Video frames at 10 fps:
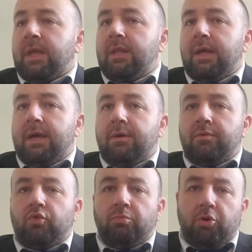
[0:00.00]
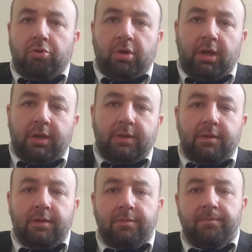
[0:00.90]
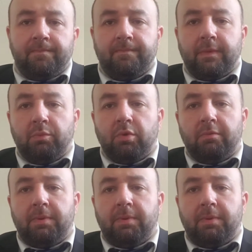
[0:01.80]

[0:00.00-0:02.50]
Now, tomorrow night will